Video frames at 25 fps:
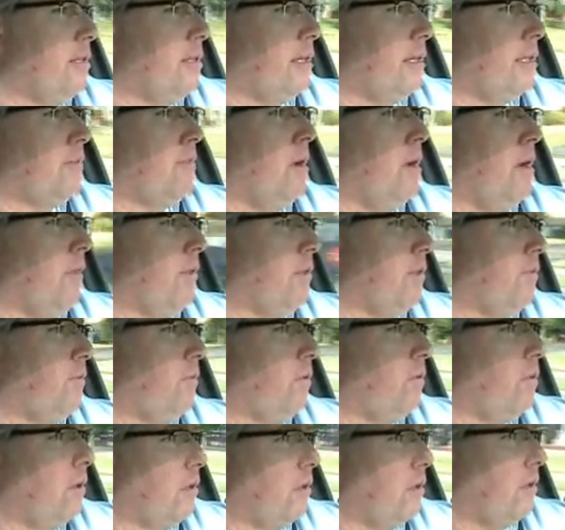six months
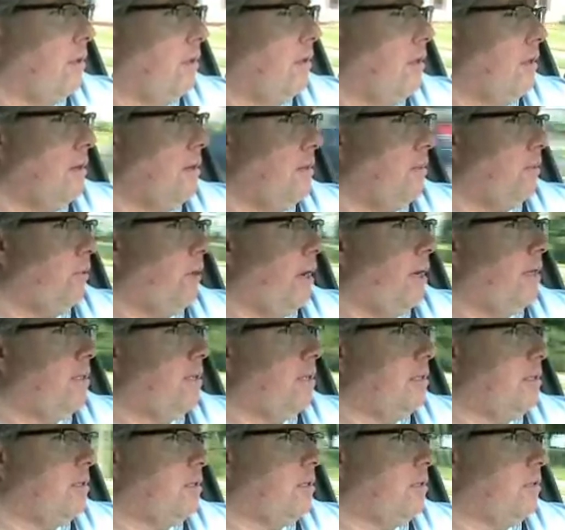for
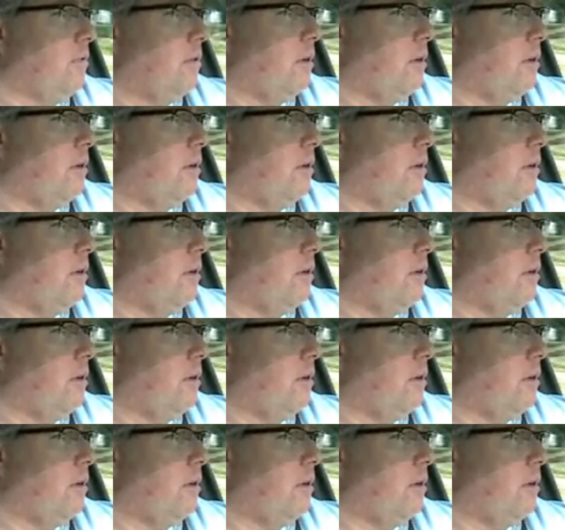prices to